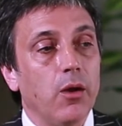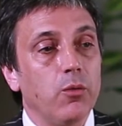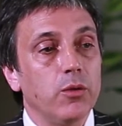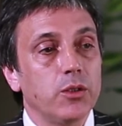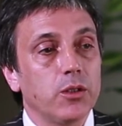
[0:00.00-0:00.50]

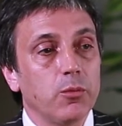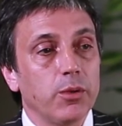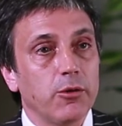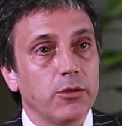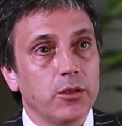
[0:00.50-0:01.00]
which don't
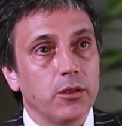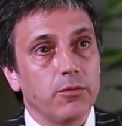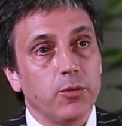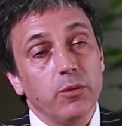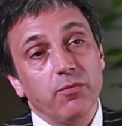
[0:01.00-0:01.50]
pay a return.
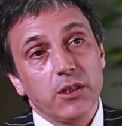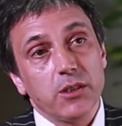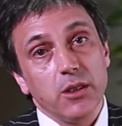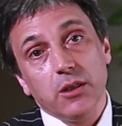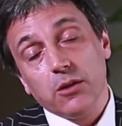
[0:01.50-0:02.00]
If you invest
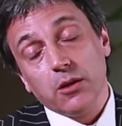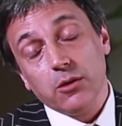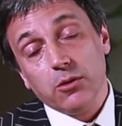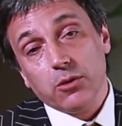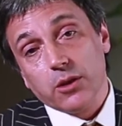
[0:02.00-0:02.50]
in India,
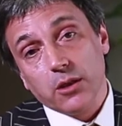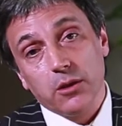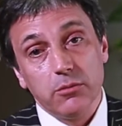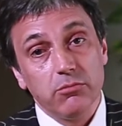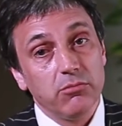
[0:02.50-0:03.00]
you're looking
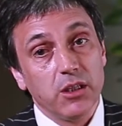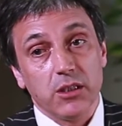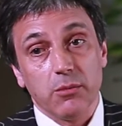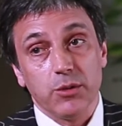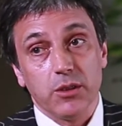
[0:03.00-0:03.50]
at a
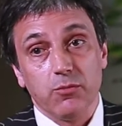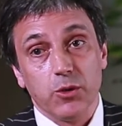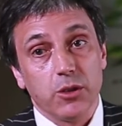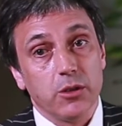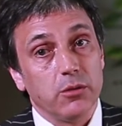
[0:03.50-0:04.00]
10%
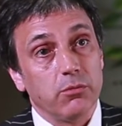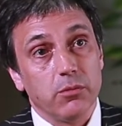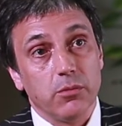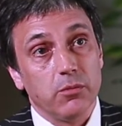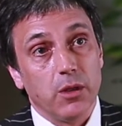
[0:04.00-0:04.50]
return,
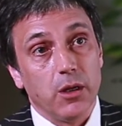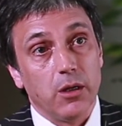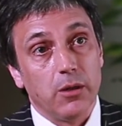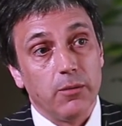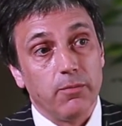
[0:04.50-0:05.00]

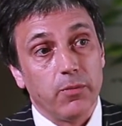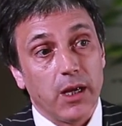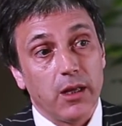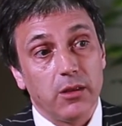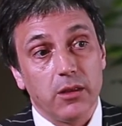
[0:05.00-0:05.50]

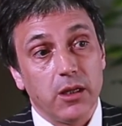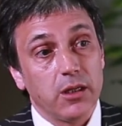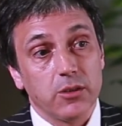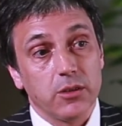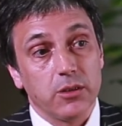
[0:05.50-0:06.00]
and
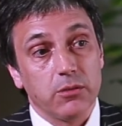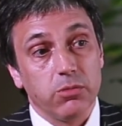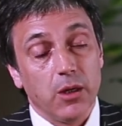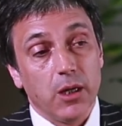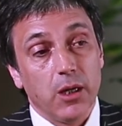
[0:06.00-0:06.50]
that's
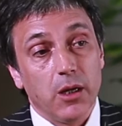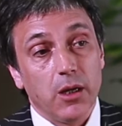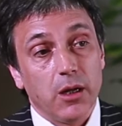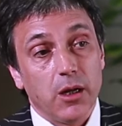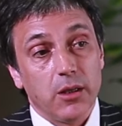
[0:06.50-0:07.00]

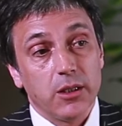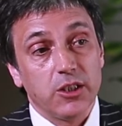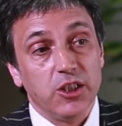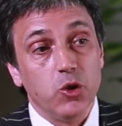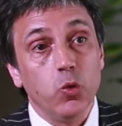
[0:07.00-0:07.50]

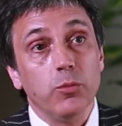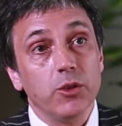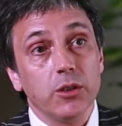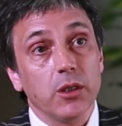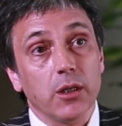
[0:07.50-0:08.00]
an
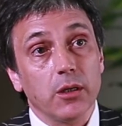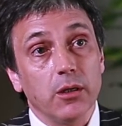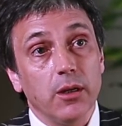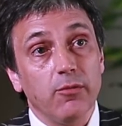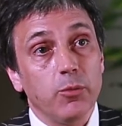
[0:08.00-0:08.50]
enormous thing.
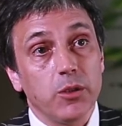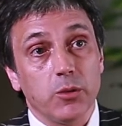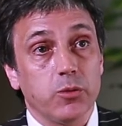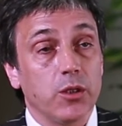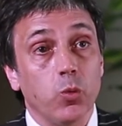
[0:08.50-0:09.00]
Everybody's
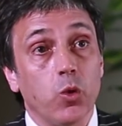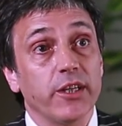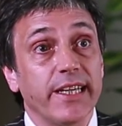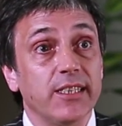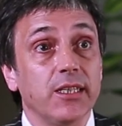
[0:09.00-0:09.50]
going to want
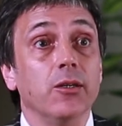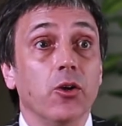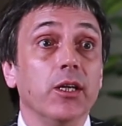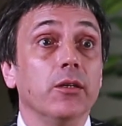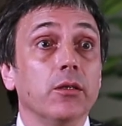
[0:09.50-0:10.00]
to get in
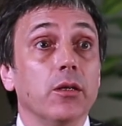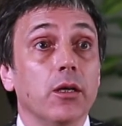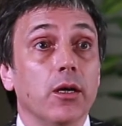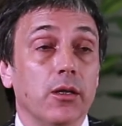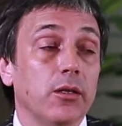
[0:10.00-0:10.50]
on it,
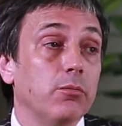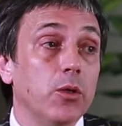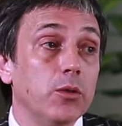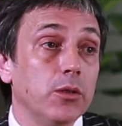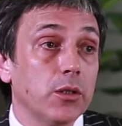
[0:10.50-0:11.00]
and I think
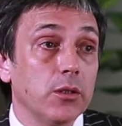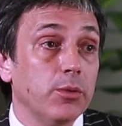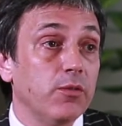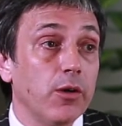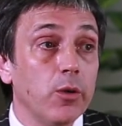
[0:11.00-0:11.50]
Modi's going to
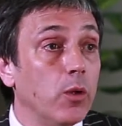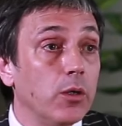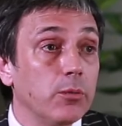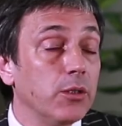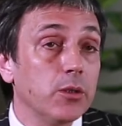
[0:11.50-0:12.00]
be very
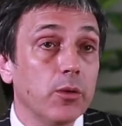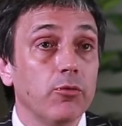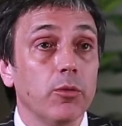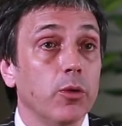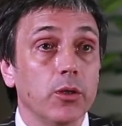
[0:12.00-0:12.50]
welcoming to
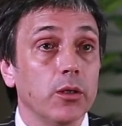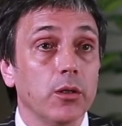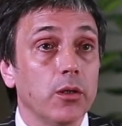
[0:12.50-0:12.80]
everybody,